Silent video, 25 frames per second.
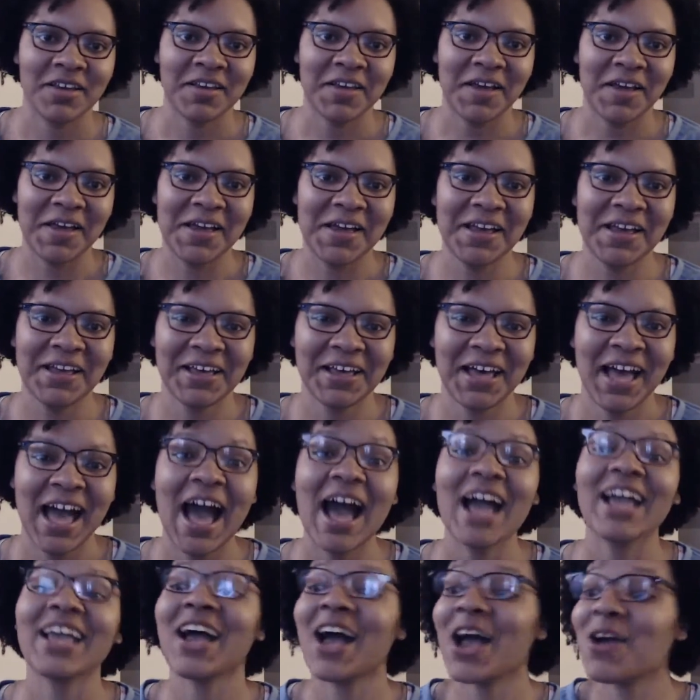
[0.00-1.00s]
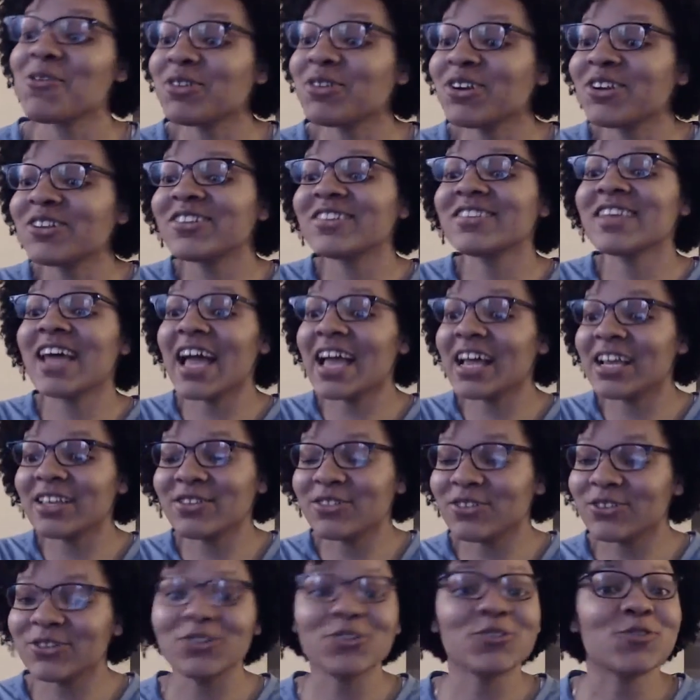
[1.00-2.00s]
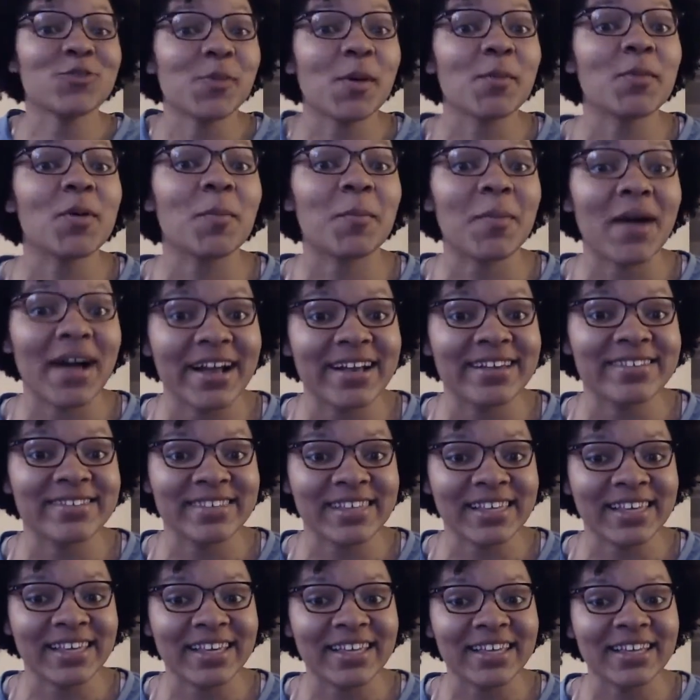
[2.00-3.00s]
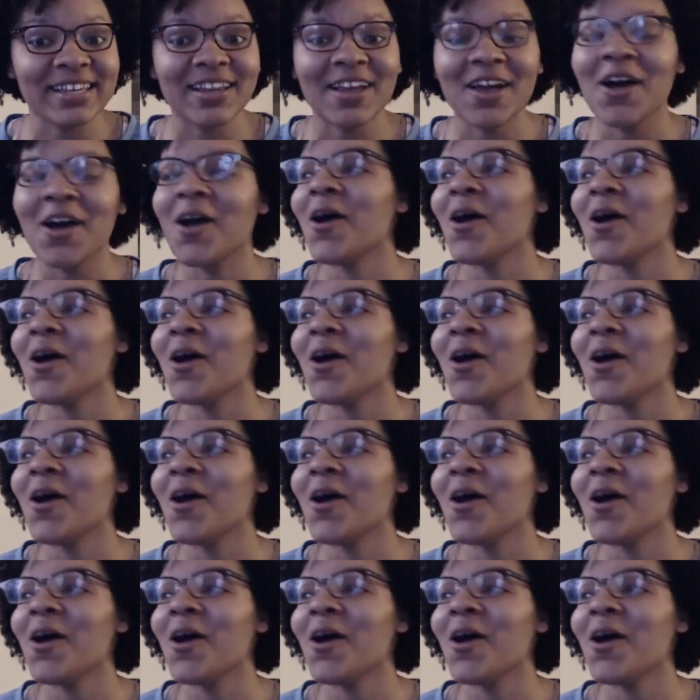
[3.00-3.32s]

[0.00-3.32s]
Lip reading: I wanted to. Do you remember my scene?